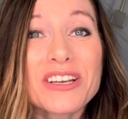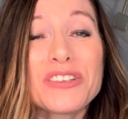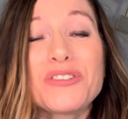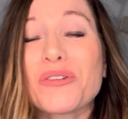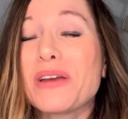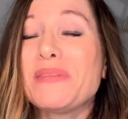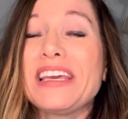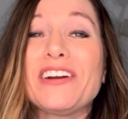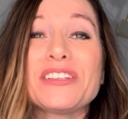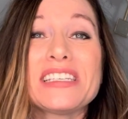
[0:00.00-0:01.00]
could join me
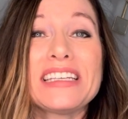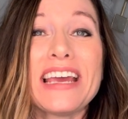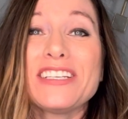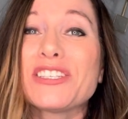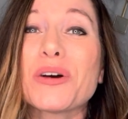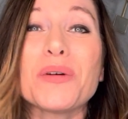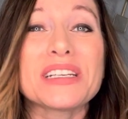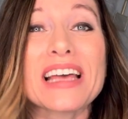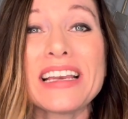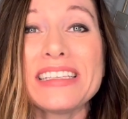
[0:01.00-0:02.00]
here today. So
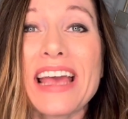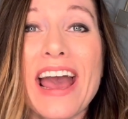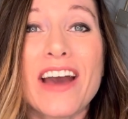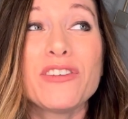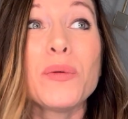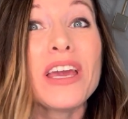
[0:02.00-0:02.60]
excited to have you.